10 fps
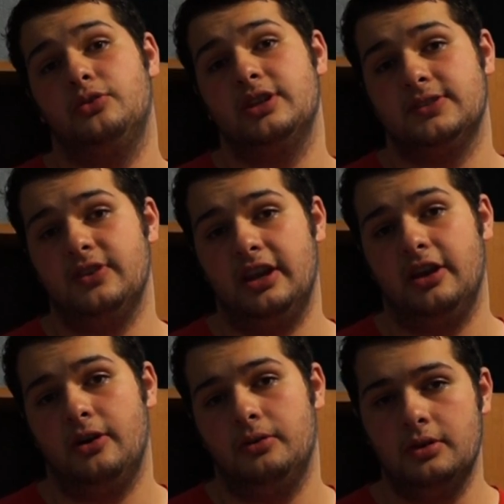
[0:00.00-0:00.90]
do this
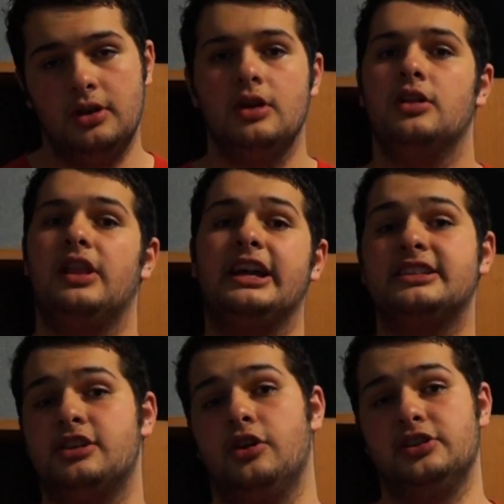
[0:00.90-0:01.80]
video? Like
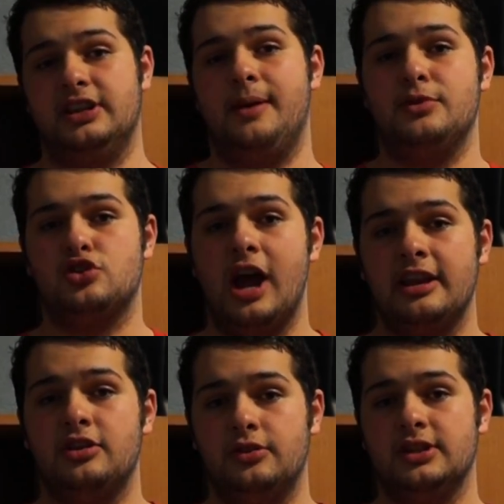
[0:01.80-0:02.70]
seriously, I've been trying
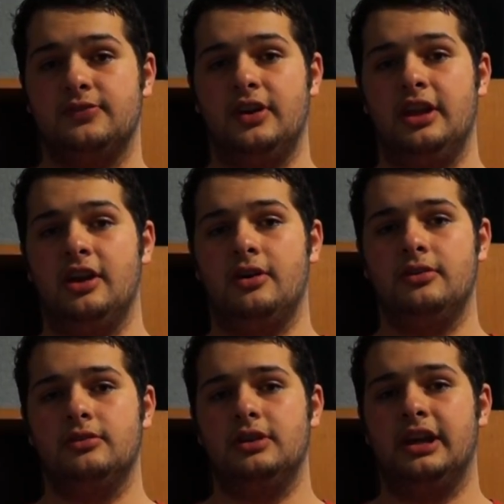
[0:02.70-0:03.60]
to do this
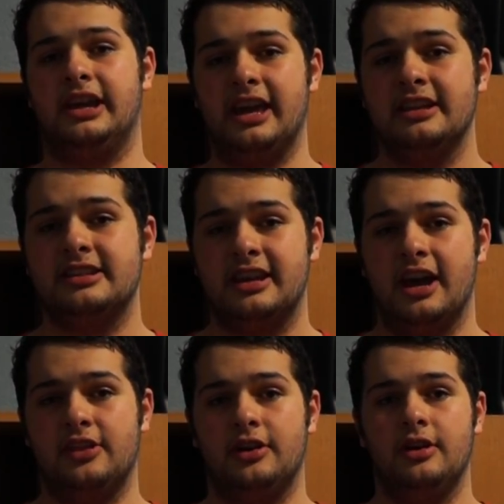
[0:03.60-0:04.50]
video and get it
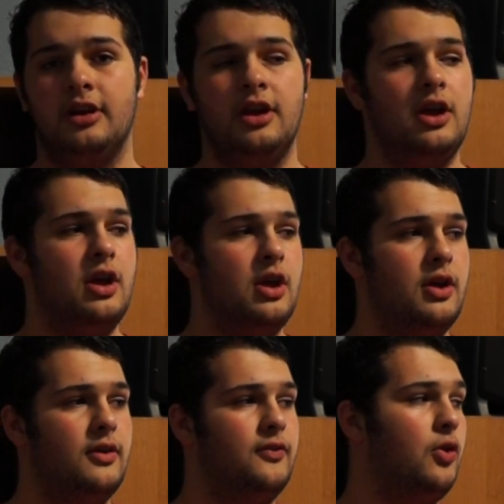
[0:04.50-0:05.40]
together
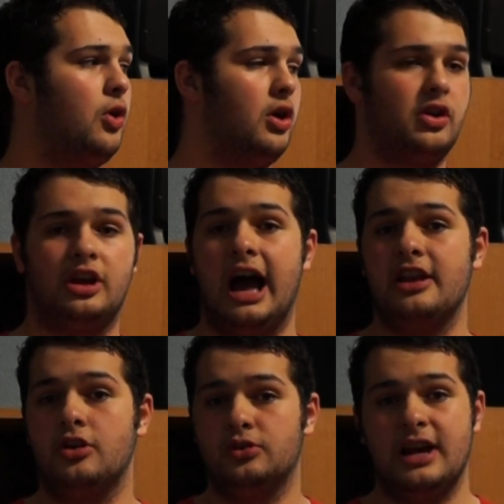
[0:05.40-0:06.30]
for
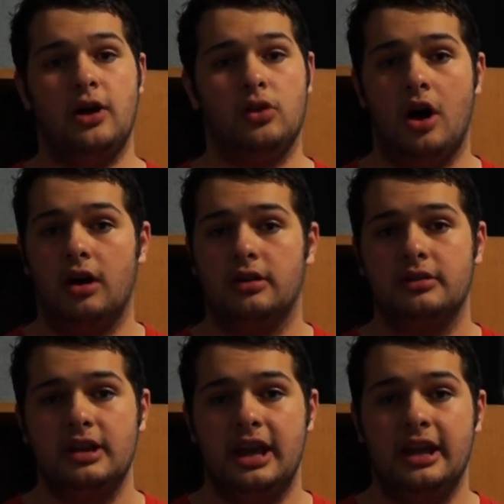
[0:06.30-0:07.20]
God knows how long.
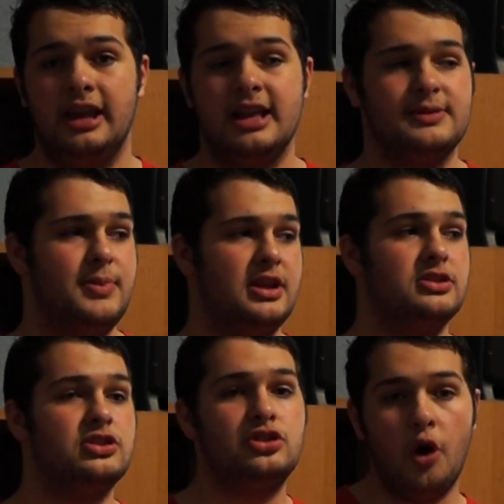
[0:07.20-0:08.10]
It has
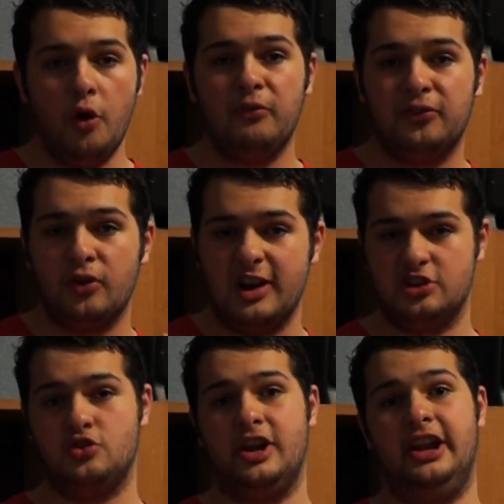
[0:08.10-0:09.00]
been so
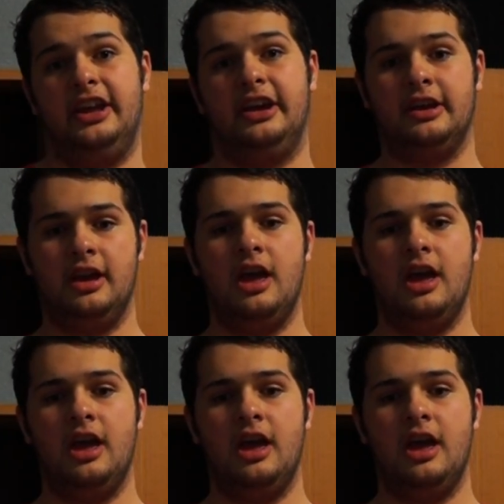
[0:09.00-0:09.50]
frustrating